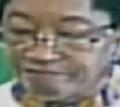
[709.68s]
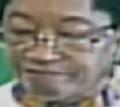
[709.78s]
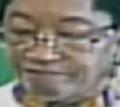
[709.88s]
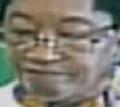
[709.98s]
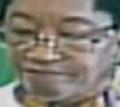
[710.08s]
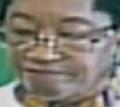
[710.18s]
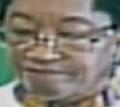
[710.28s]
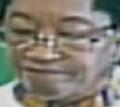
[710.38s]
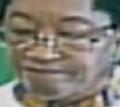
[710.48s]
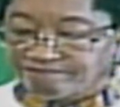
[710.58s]

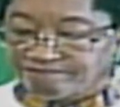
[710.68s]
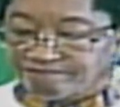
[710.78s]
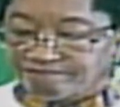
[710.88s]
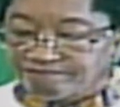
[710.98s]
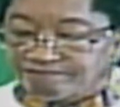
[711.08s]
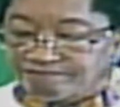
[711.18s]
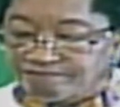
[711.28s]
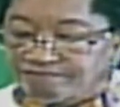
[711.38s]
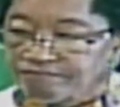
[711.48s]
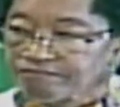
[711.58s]

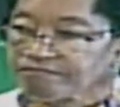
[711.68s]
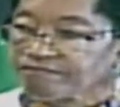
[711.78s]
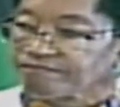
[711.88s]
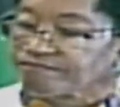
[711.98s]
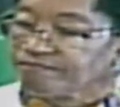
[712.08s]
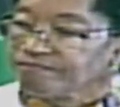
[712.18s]
[no speech]